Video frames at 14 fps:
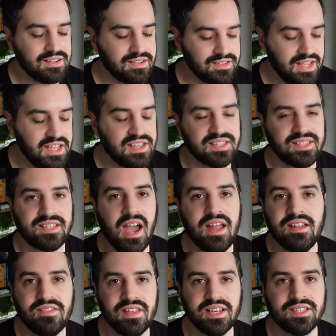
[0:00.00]
either
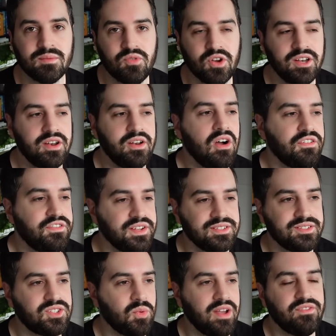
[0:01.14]
scanning this and printing it off
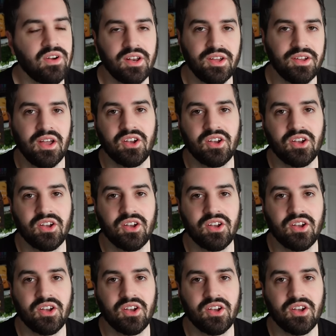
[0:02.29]
and so I've got a,